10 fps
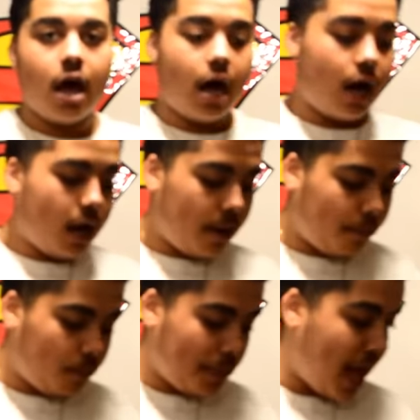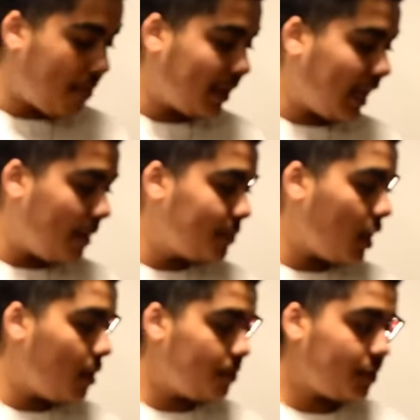I had my
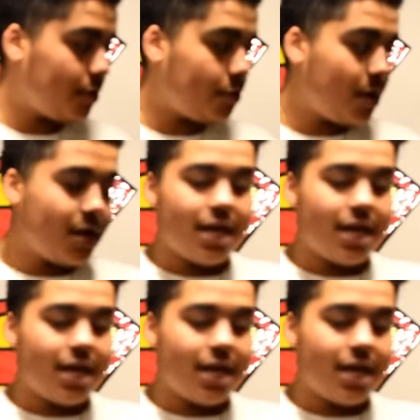laptop, so